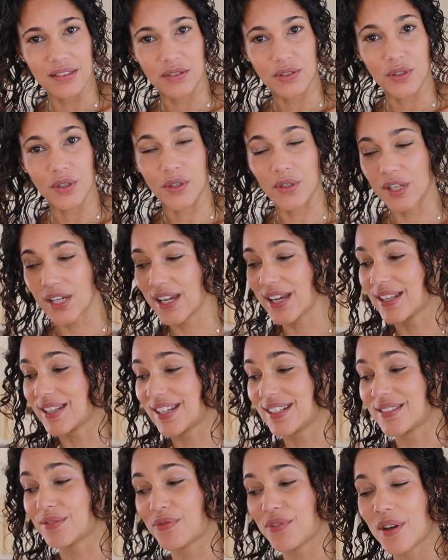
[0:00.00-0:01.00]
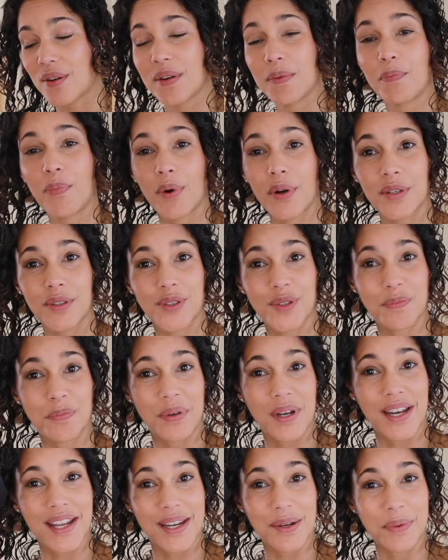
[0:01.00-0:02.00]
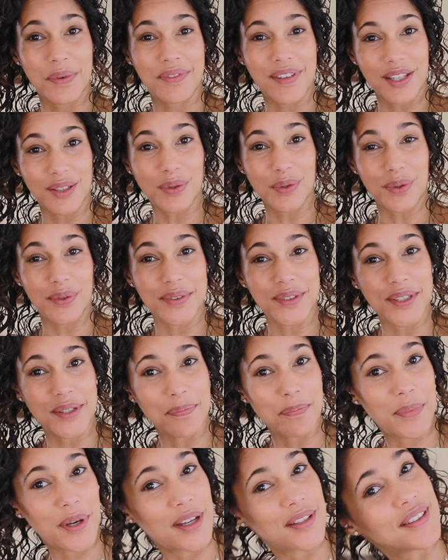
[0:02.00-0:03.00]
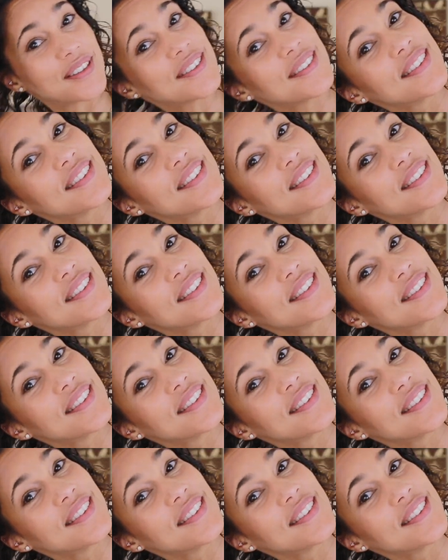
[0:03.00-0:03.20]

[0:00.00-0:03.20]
So again, it's very important to play with that cool down button.